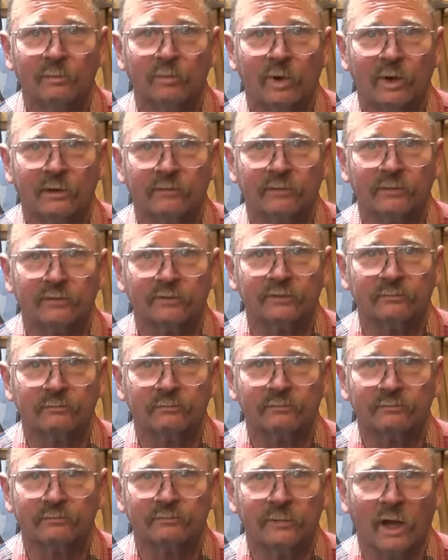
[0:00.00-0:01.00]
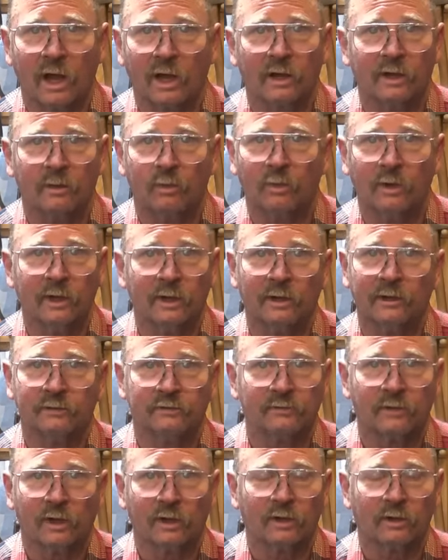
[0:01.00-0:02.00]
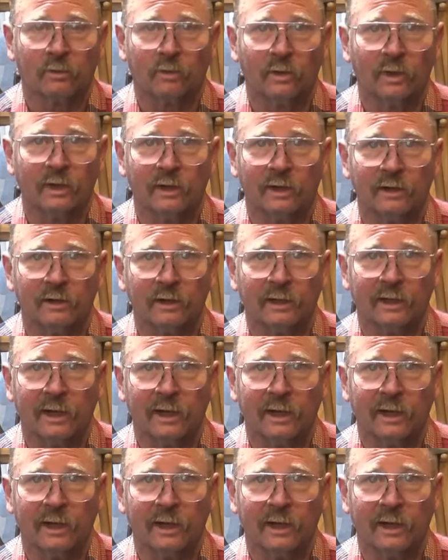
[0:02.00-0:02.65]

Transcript: But if it's not going to weld, it's not going to weld,